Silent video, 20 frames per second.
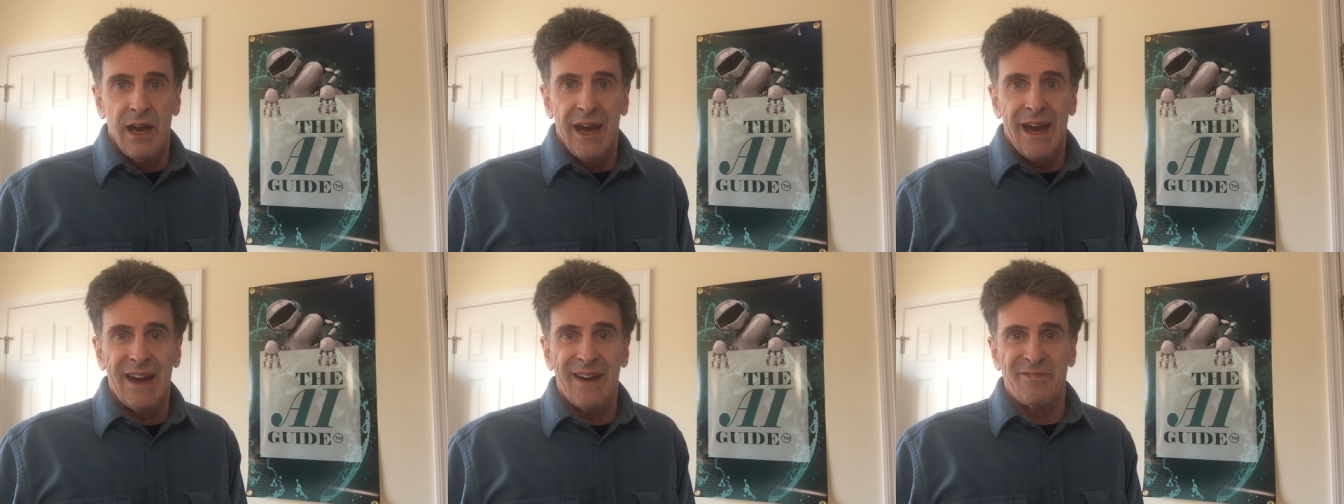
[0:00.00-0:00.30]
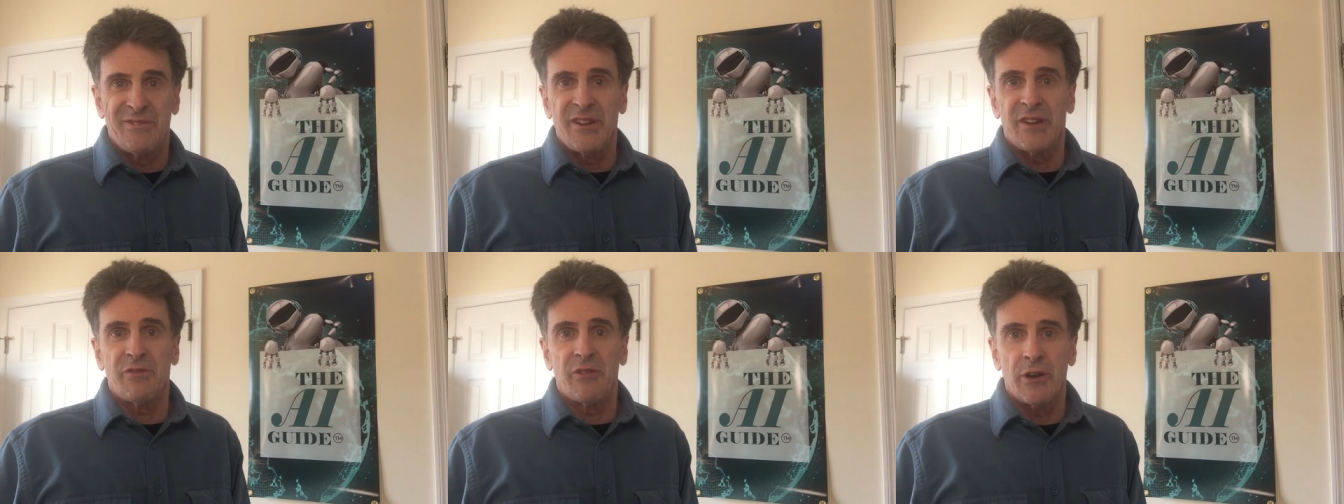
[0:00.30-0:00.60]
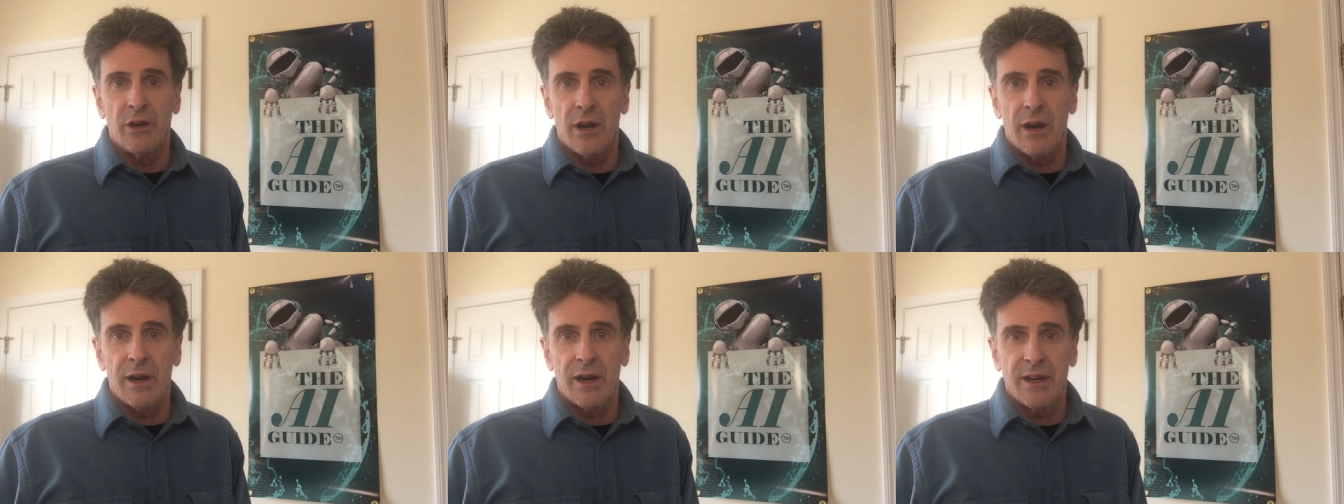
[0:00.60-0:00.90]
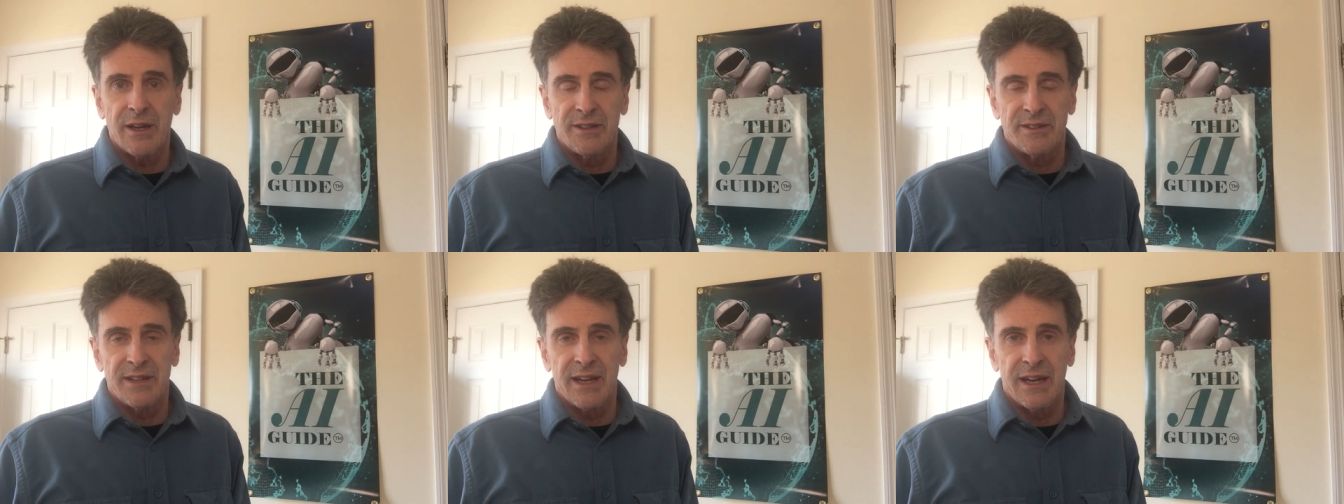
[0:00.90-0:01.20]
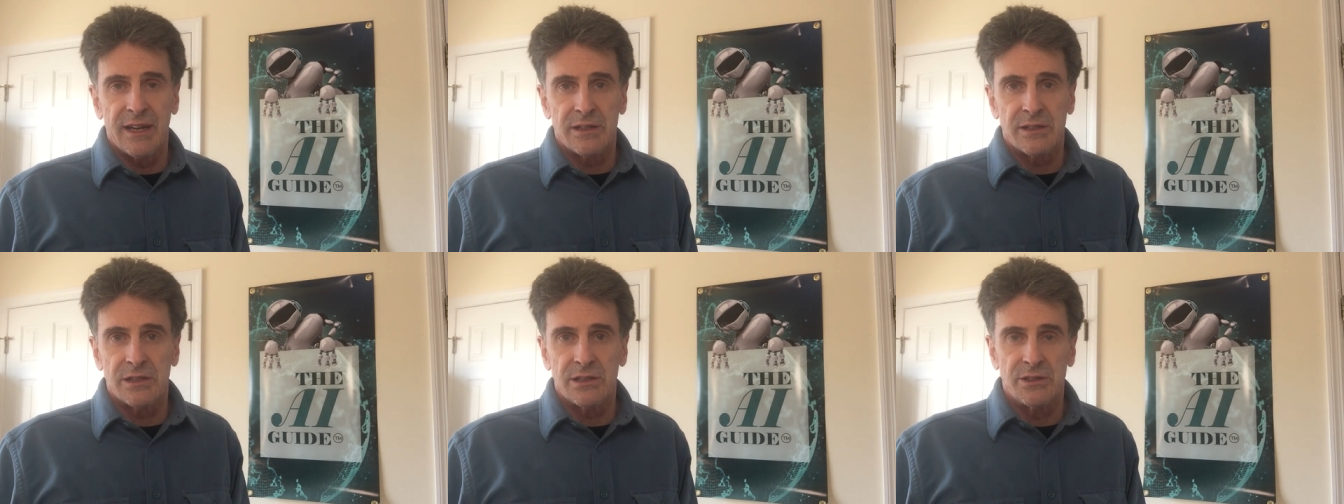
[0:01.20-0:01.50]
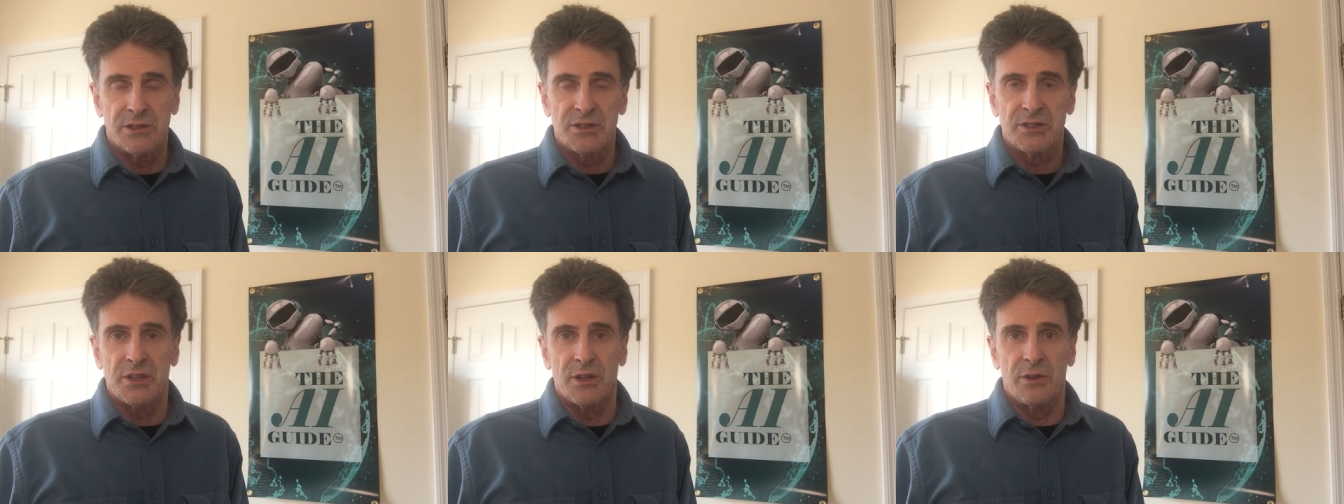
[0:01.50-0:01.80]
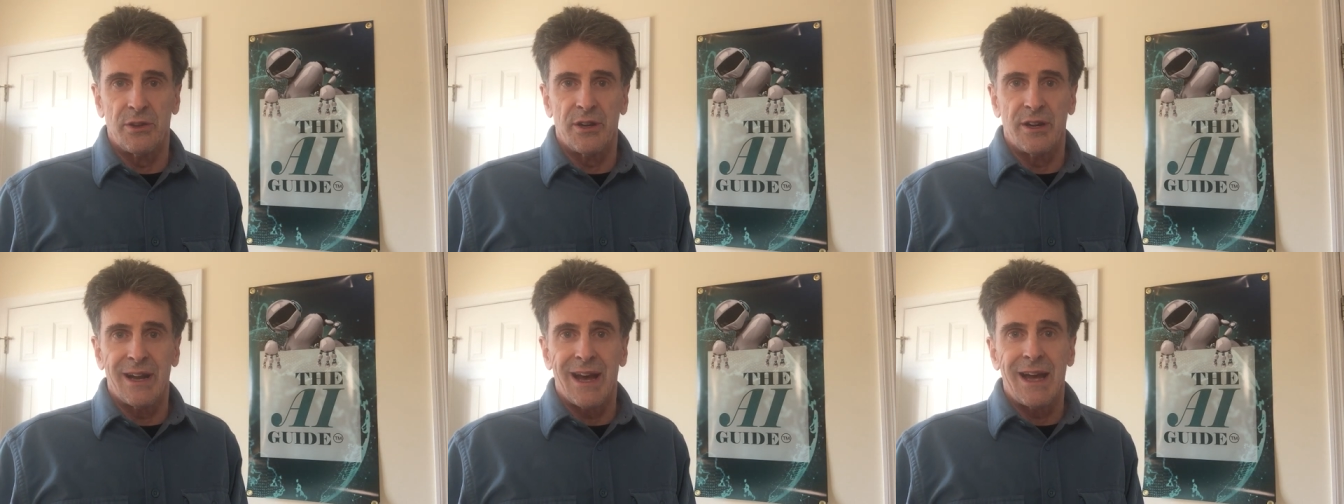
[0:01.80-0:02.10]
have different architectures, so
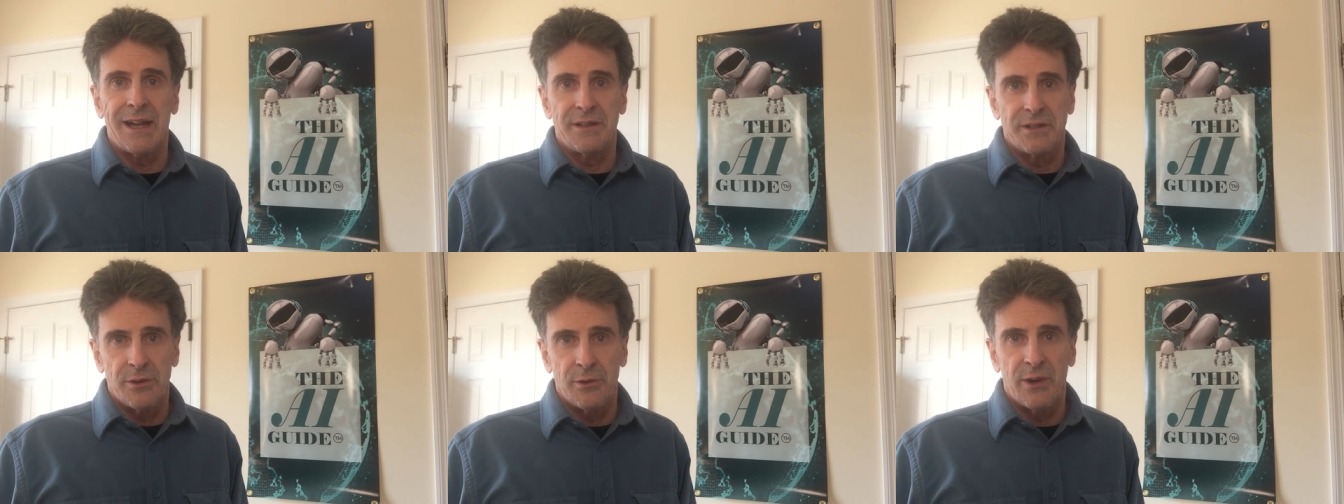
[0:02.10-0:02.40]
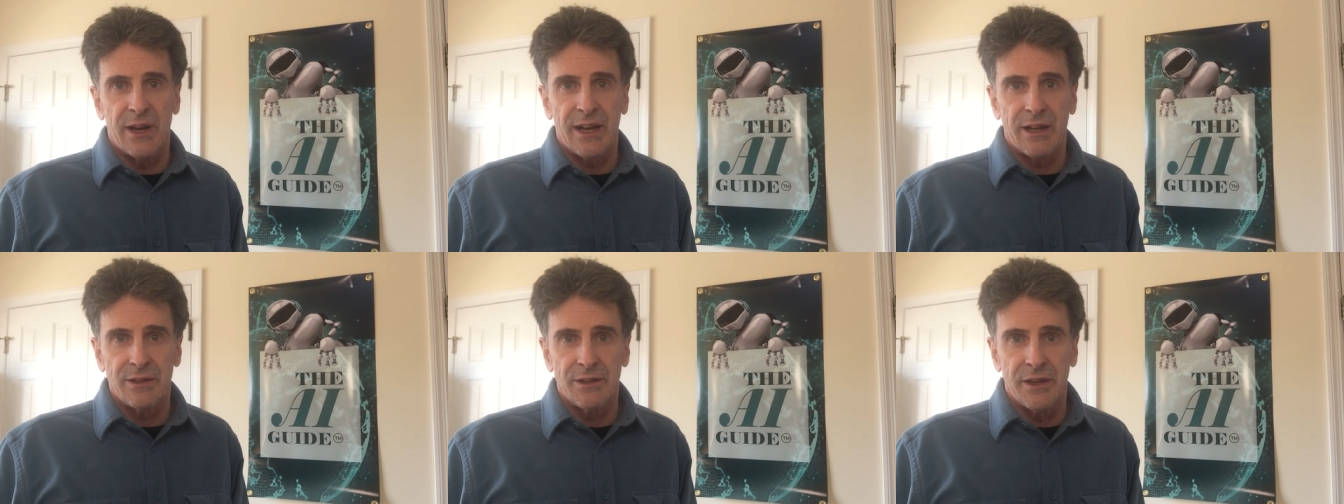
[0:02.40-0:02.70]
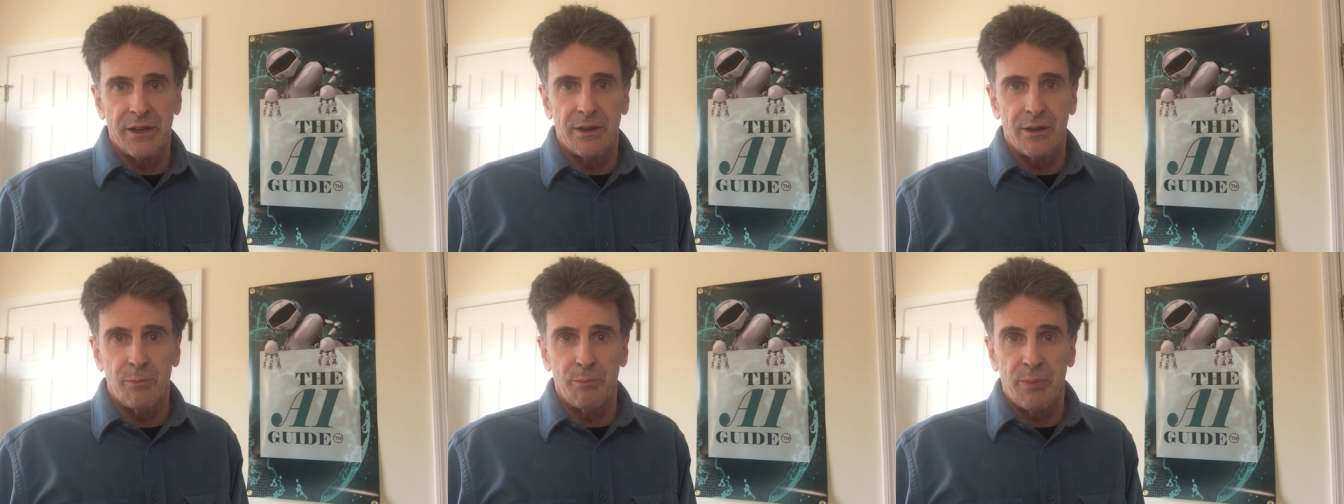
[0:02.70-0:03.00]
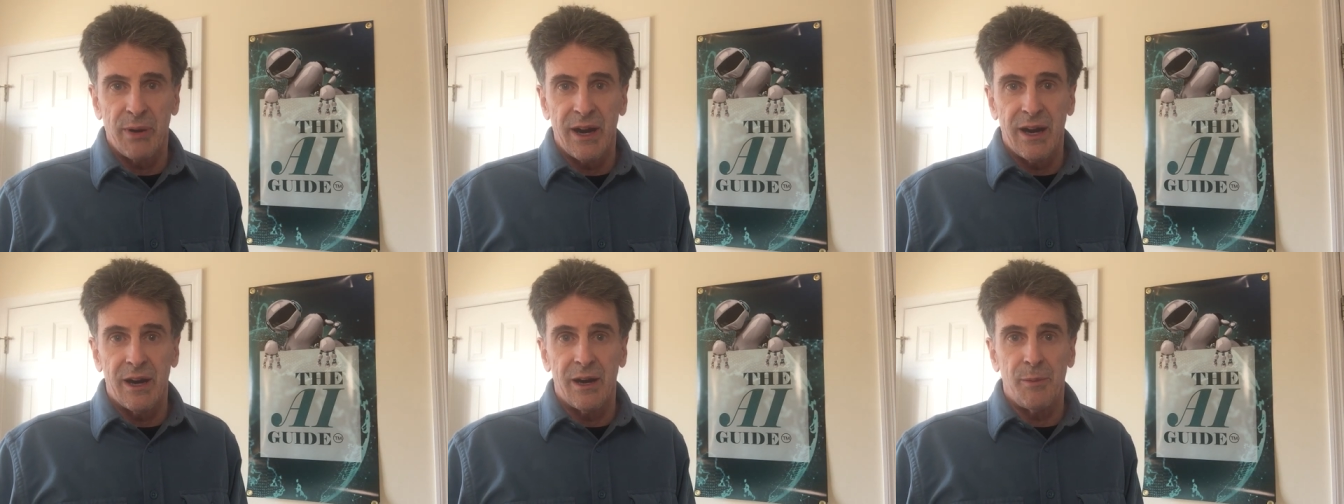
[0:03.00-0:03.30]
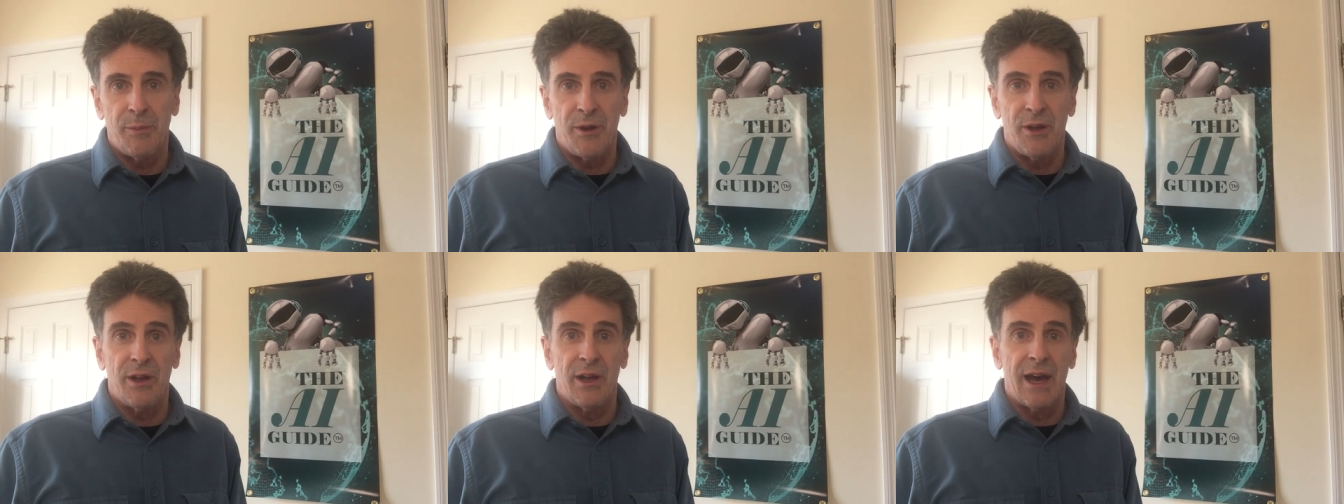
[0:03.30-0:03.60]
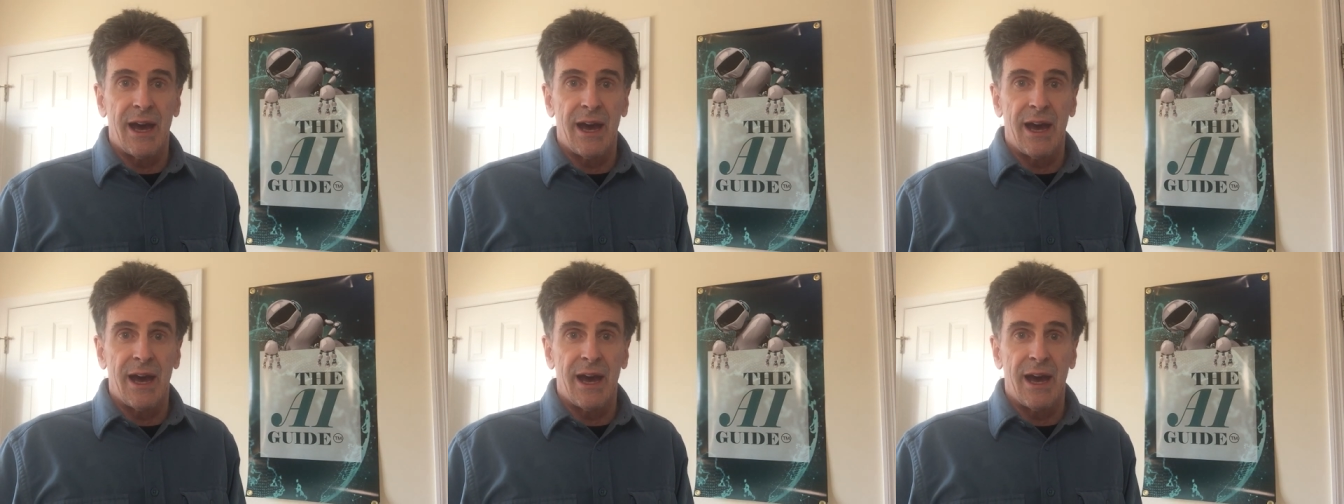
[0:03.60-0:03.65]
they're not directly comparable.